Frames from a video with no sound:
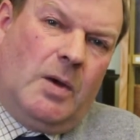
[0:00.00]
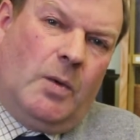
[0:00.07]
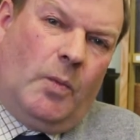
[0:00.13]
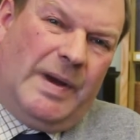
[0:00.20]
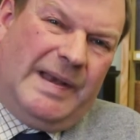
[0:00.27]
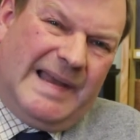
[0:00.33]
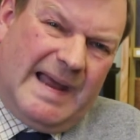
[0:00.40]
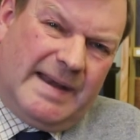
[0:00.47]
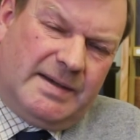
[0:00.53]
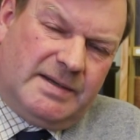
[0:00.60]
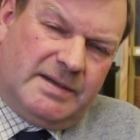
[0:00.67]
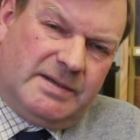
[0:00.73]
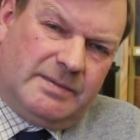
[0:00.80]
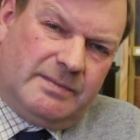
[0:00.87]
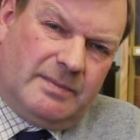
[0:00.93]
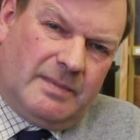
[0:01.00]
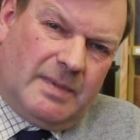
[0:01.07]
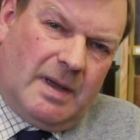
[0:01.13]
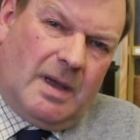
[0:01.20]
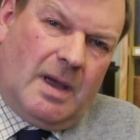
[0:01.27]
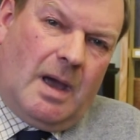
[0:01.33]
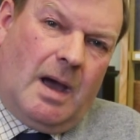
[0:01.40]
We landed,
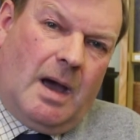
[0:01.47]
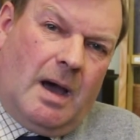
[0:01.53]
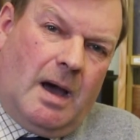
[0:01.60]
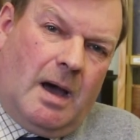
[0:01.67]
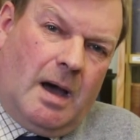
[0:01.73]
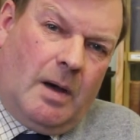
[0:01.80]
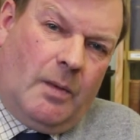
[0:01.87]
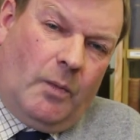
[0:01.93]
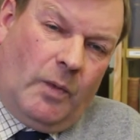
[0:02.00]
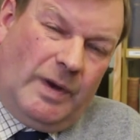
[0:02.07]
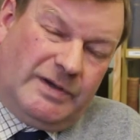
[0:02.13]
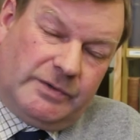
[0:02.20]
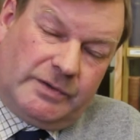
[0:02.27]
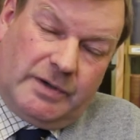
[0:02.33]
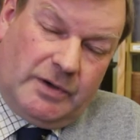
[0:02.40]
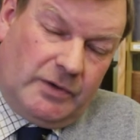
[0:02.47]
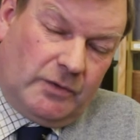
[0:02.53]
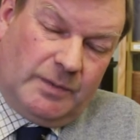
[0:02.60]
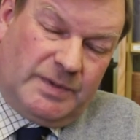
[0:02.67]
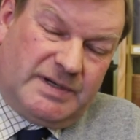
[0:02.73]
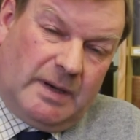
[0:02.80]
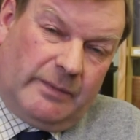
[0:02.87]
we took an
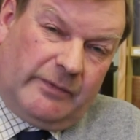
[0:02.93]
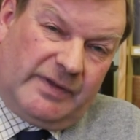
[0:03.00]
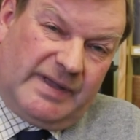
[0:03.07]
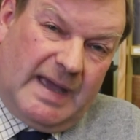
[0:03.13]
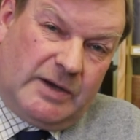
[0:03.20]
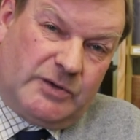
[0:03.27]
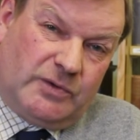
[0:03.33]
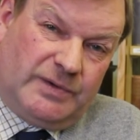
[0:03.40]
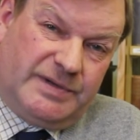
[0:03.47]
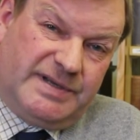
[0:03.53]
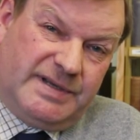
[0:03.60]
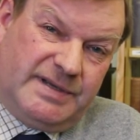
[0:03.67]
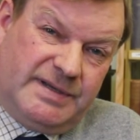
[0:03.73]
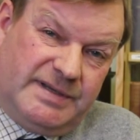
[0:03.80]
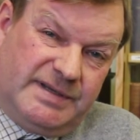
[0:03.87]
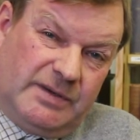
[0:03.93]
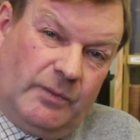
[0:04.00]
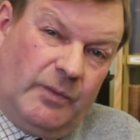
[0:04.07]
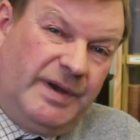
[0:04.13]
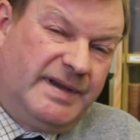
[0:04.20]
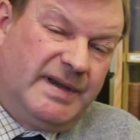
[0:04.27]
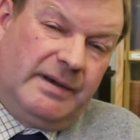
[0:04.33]
enormous number of casualties,
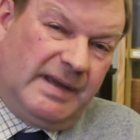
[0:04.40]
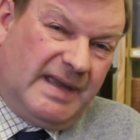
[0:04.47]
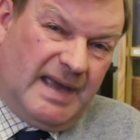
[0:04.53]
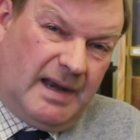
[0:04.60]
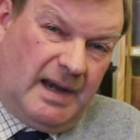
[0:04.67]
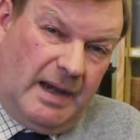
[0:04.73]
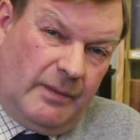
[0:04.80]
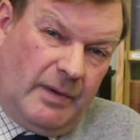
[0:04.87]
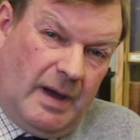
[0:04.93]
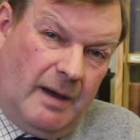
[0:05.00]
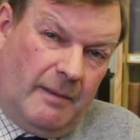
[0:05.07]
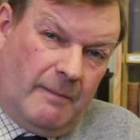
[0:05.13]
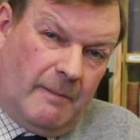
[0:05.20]
we didn't get anywhere.